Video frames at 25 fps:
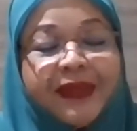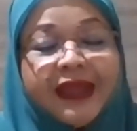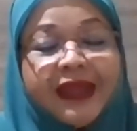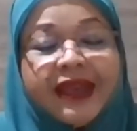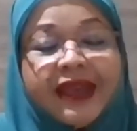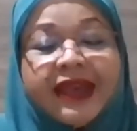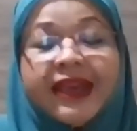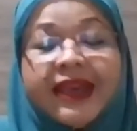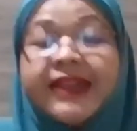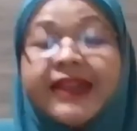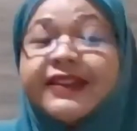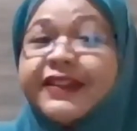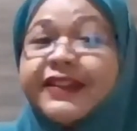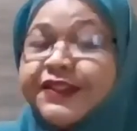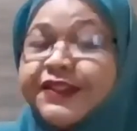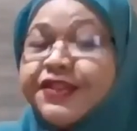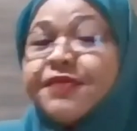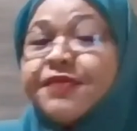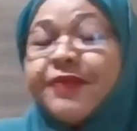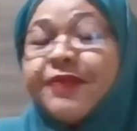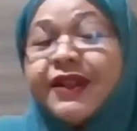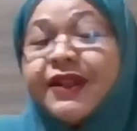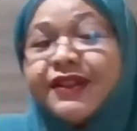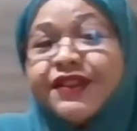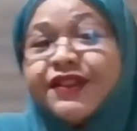In this
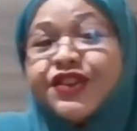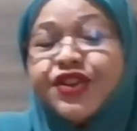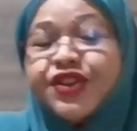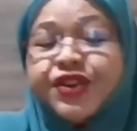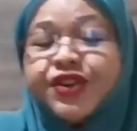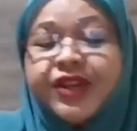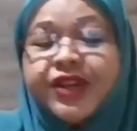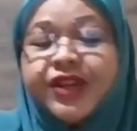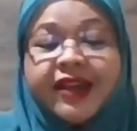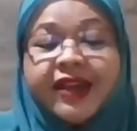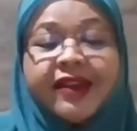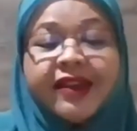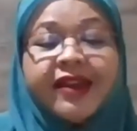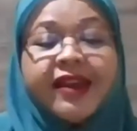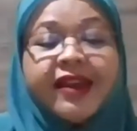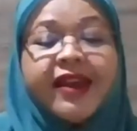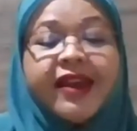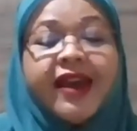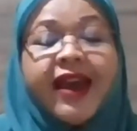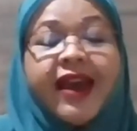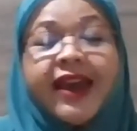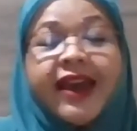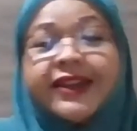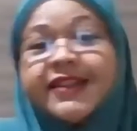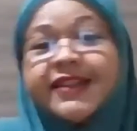tremendous journey,
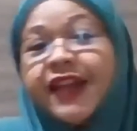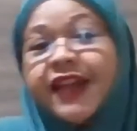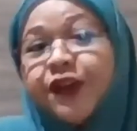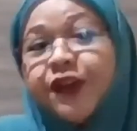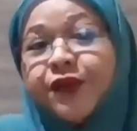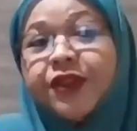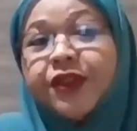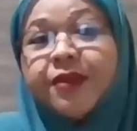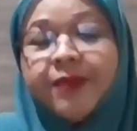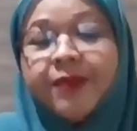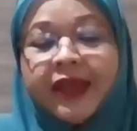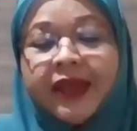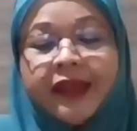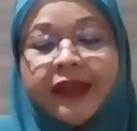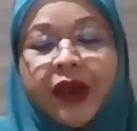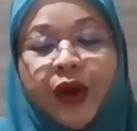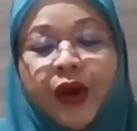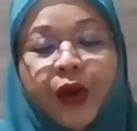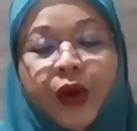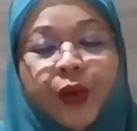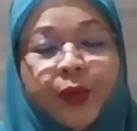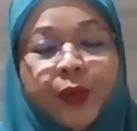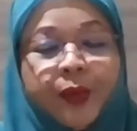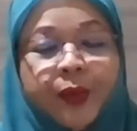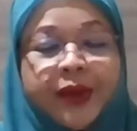I take with me the
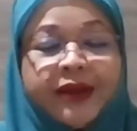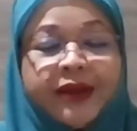hope